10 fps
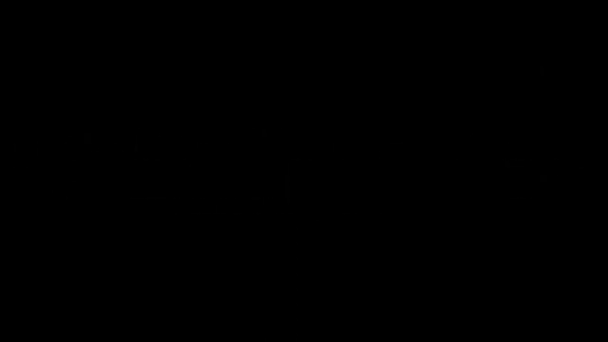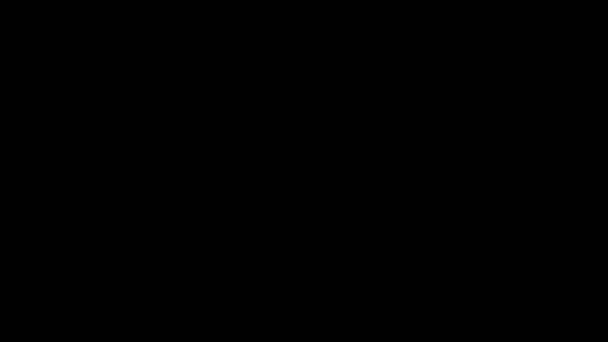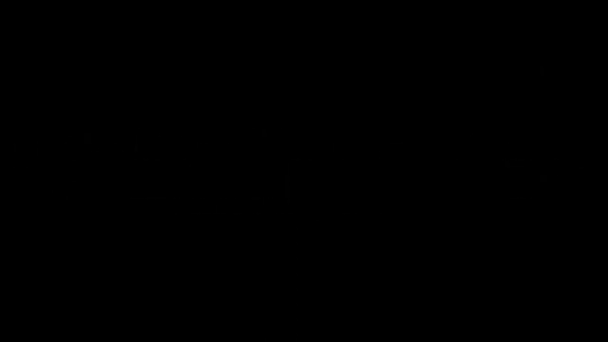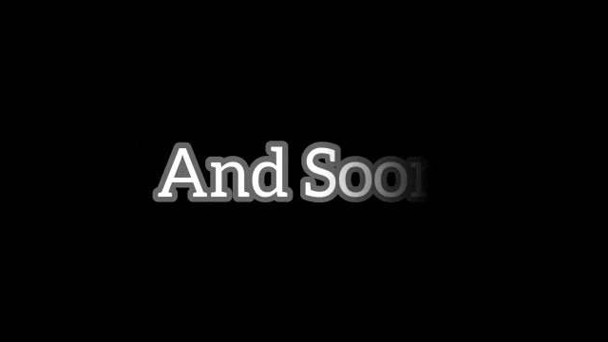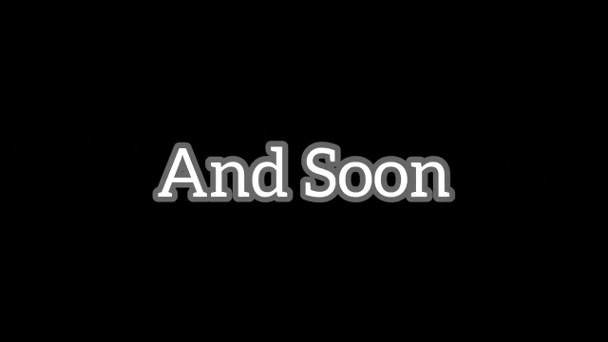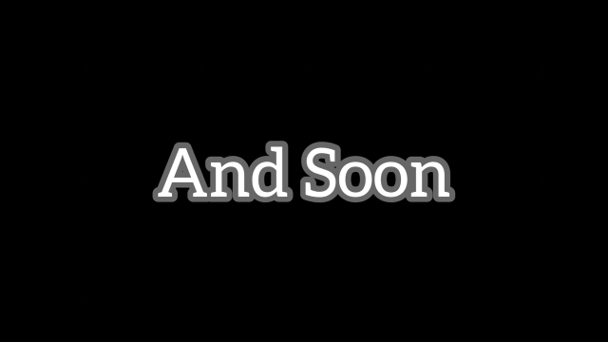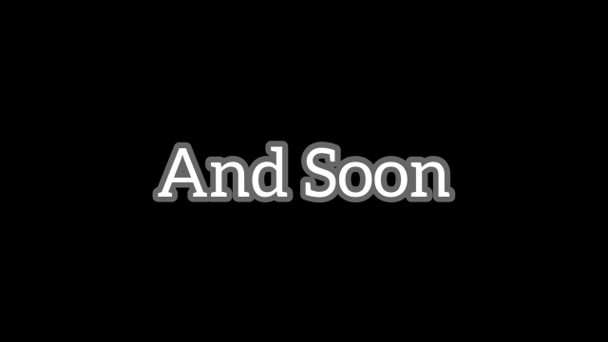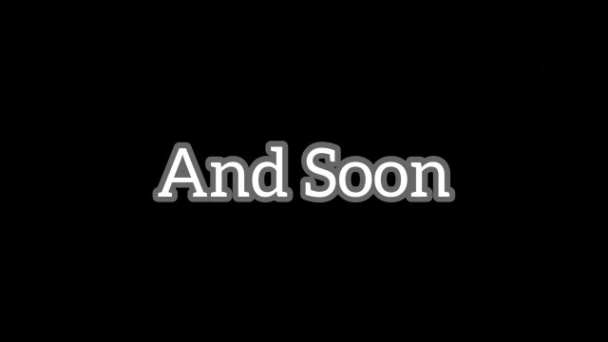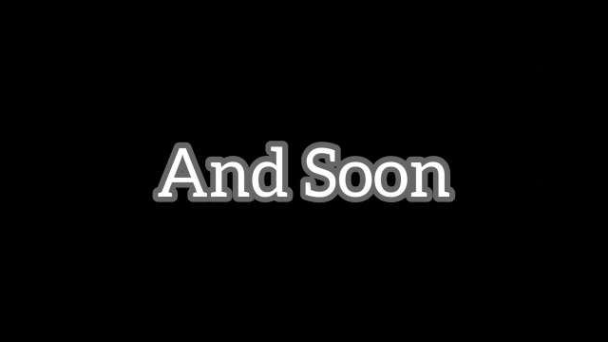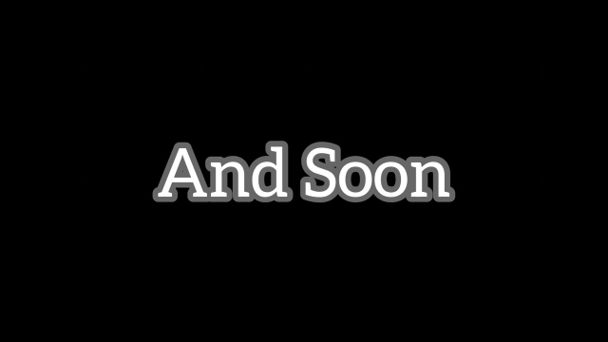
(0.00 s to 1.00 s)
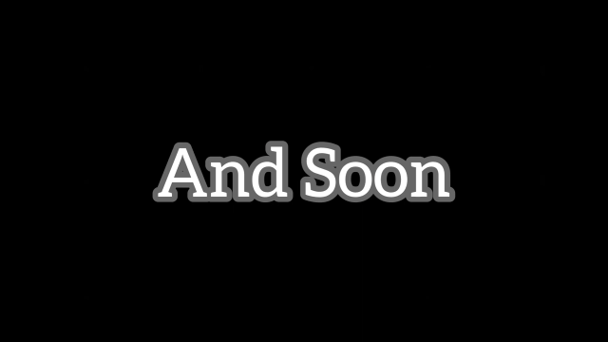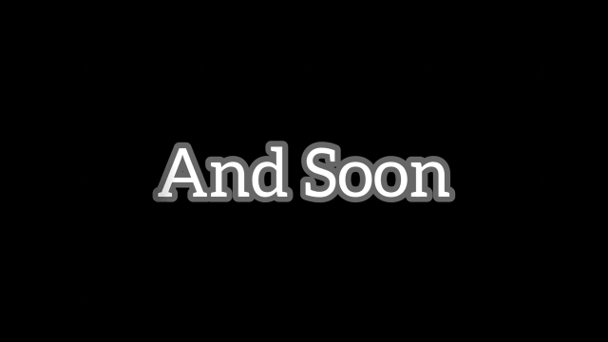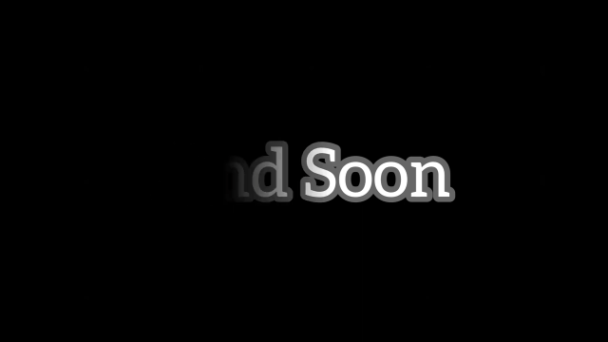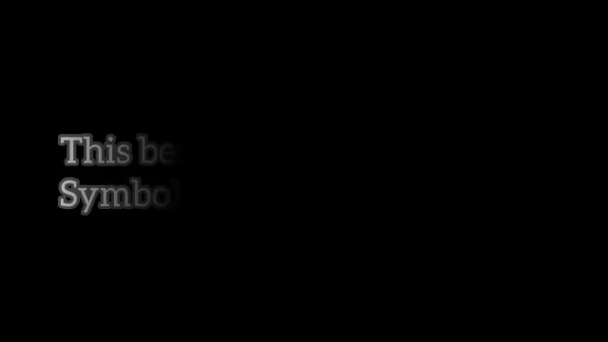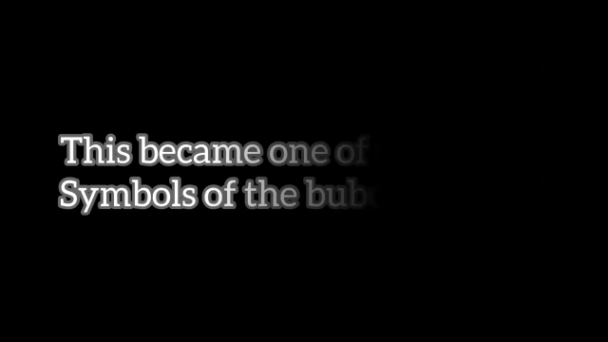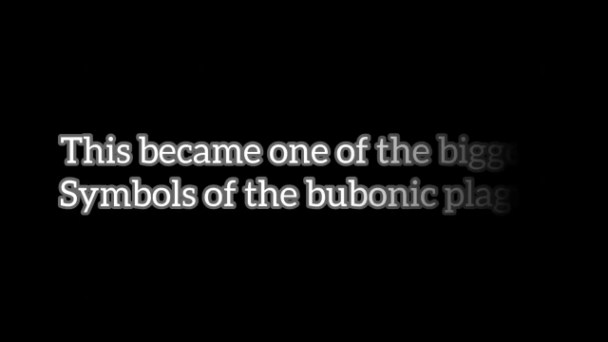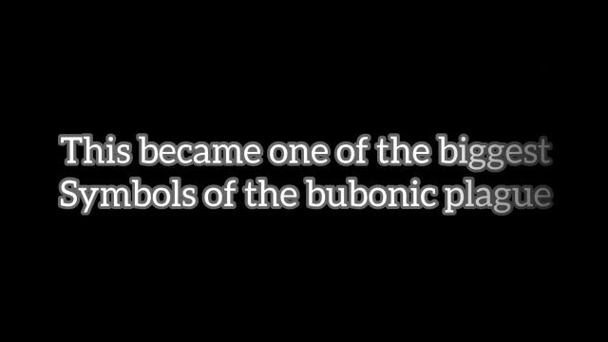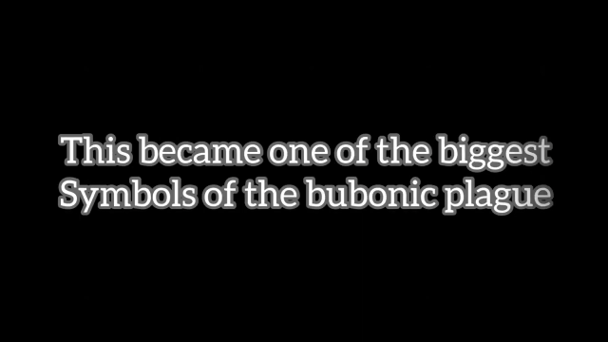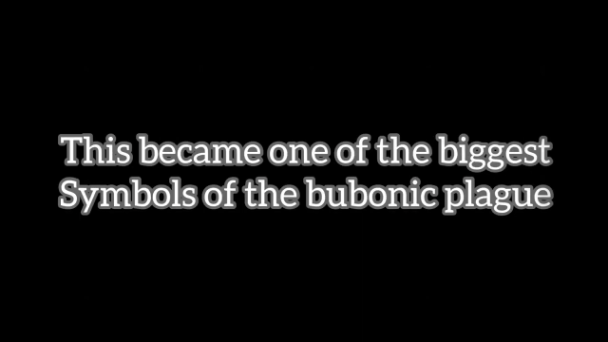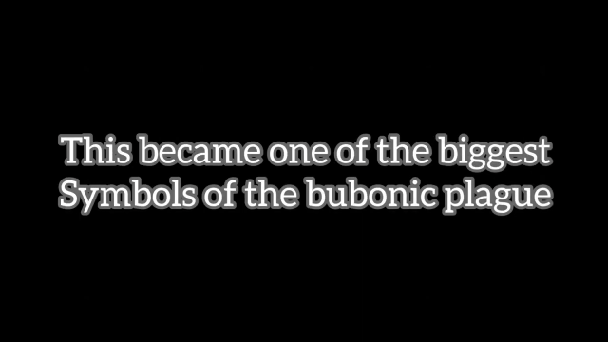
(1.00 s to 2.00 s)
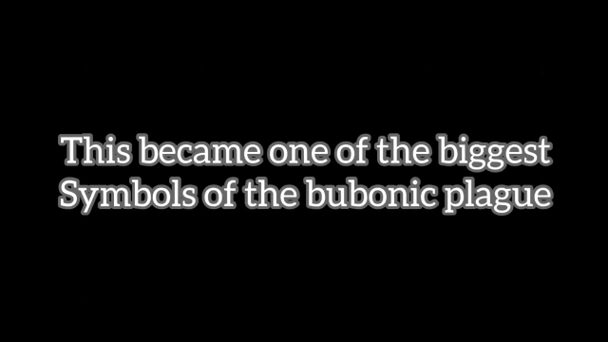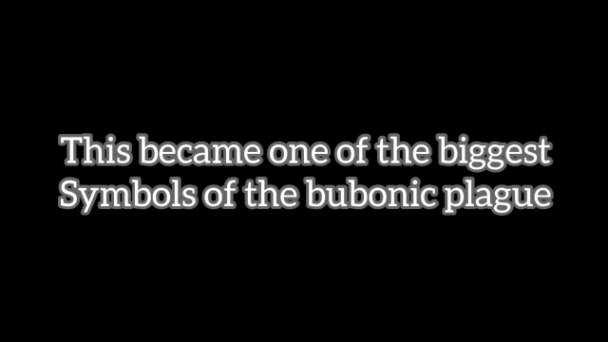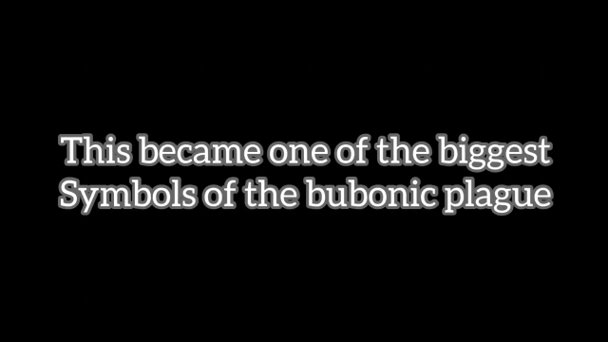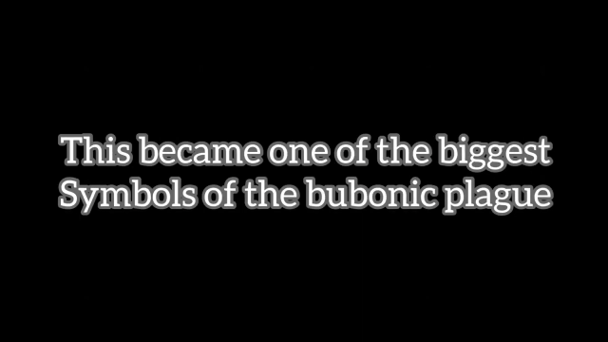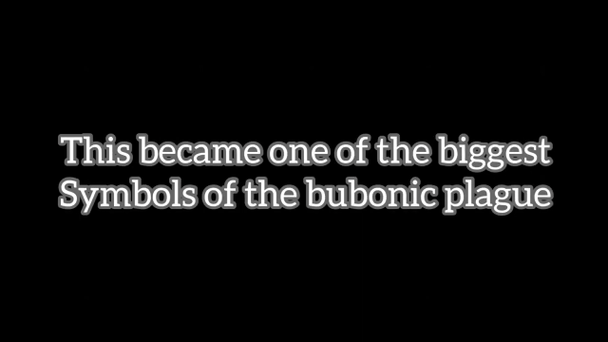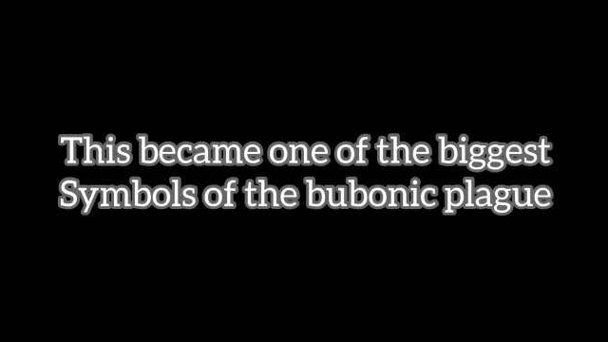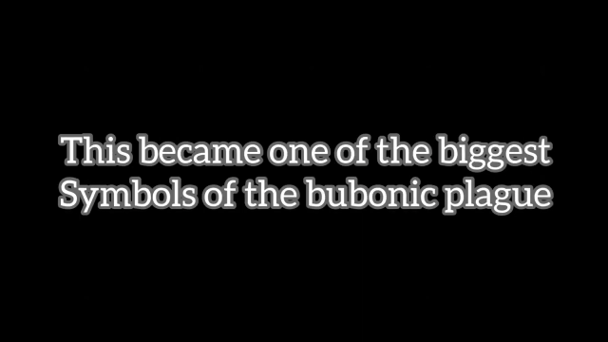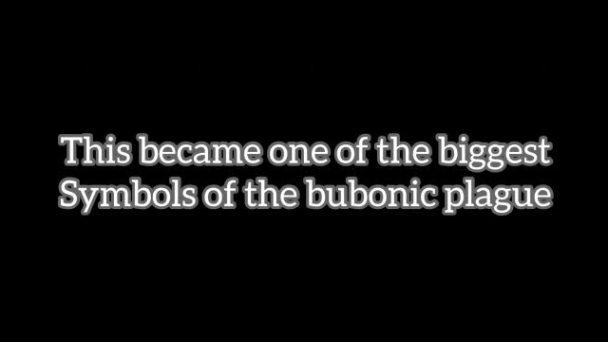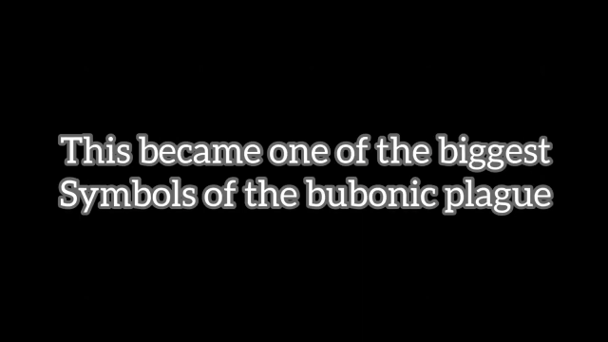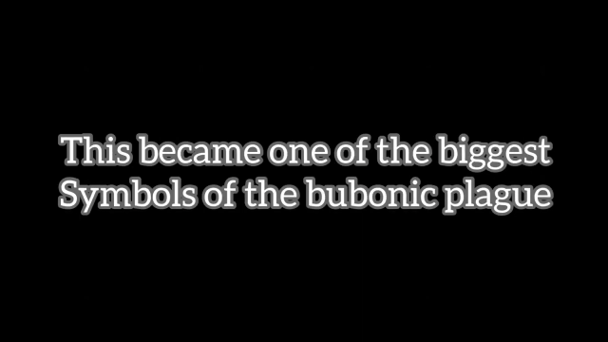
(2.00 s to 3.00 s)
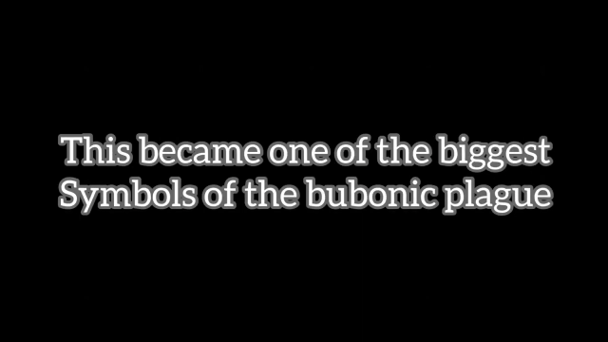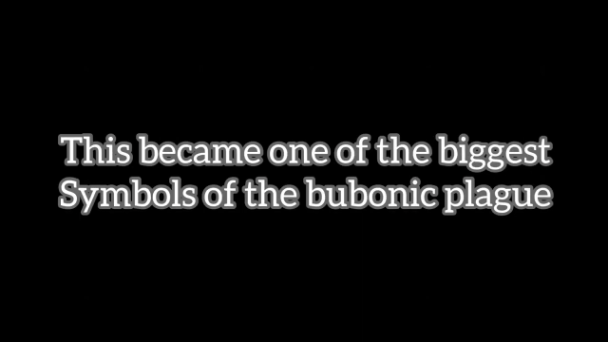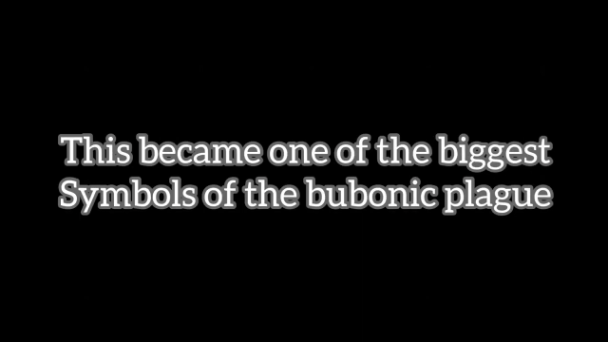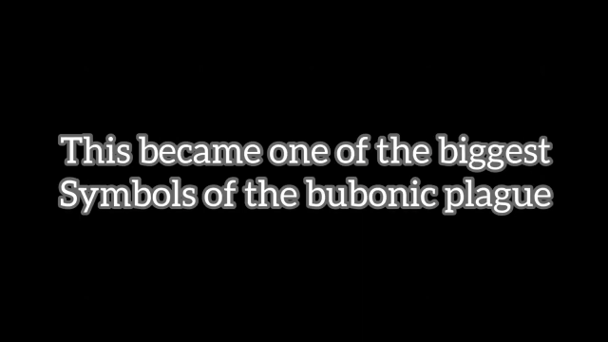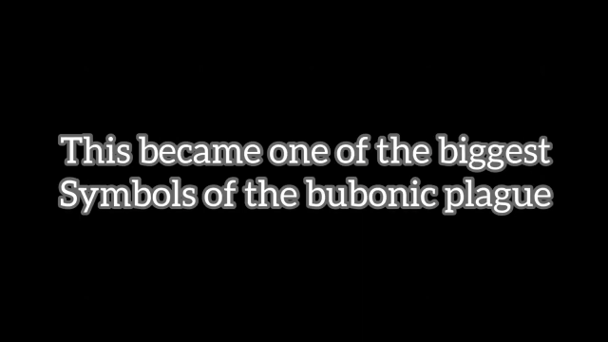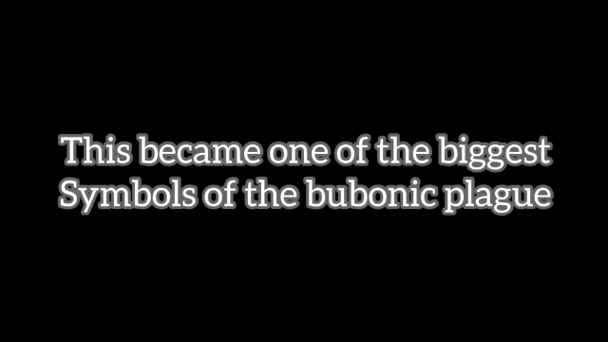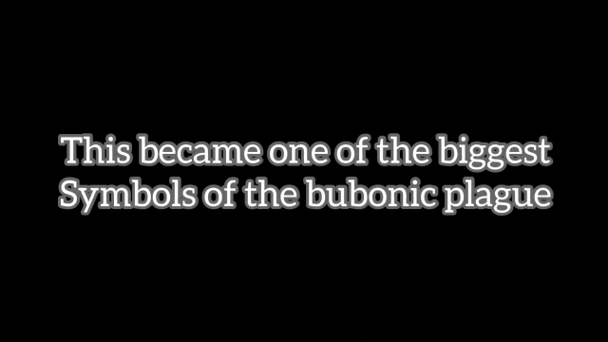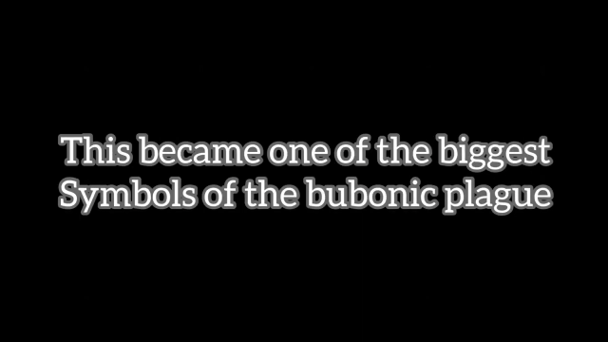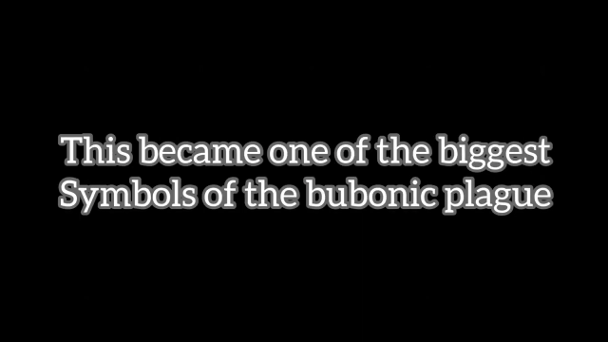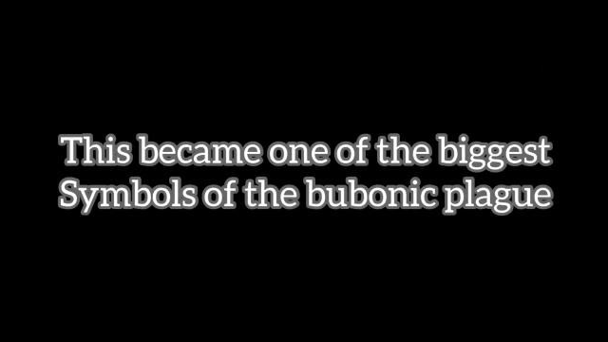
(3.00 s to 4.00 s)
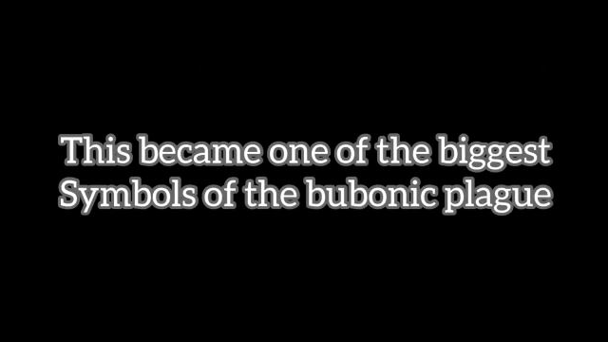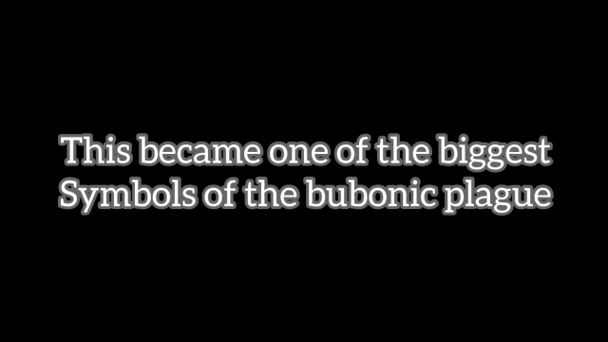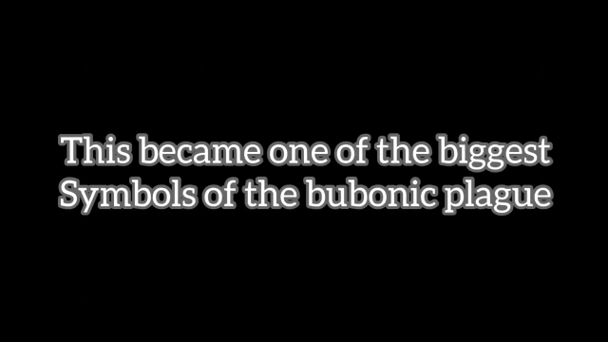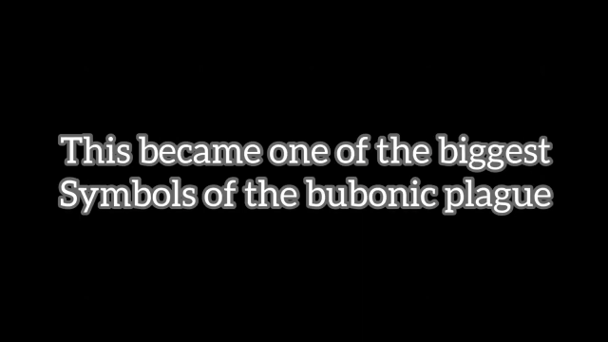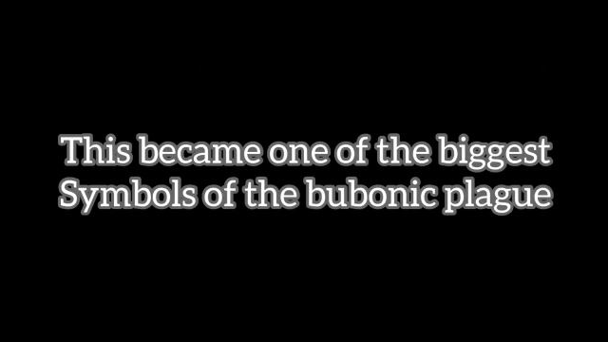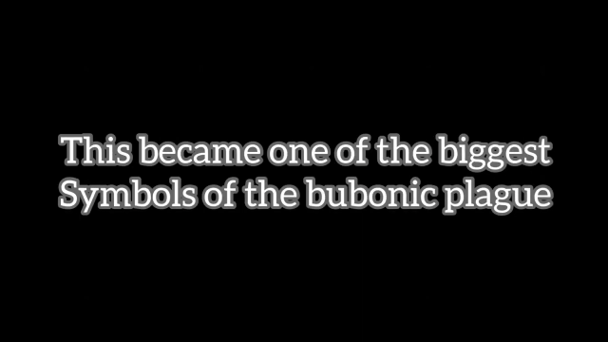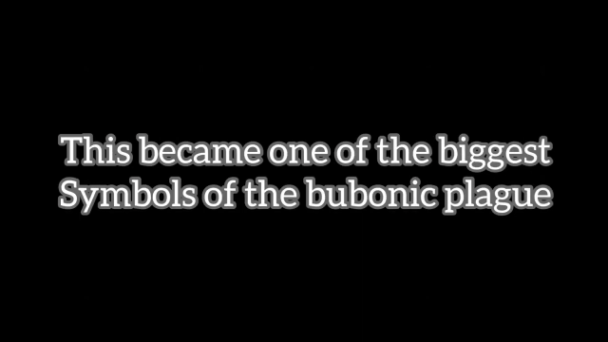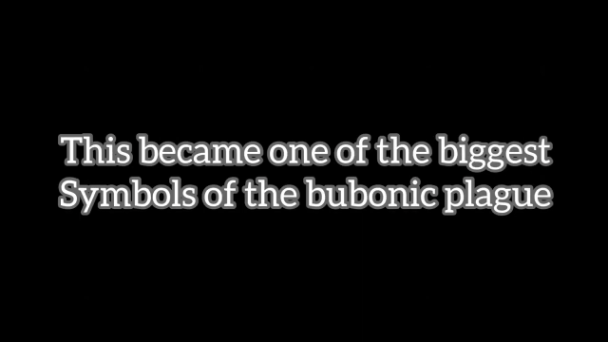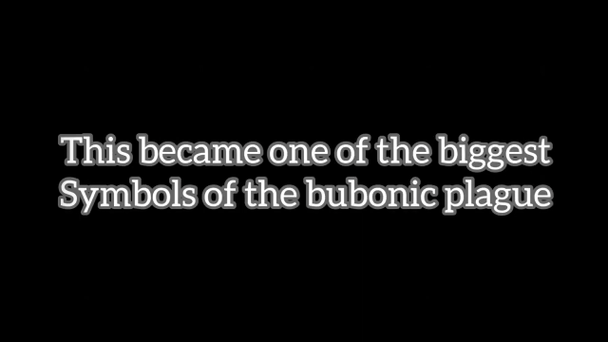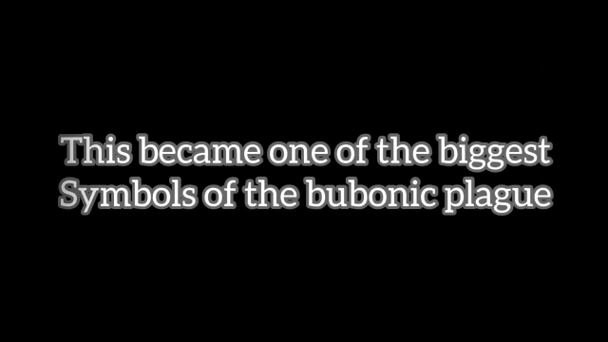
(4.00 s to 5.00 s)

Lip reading: Nobody's mouth can be seen.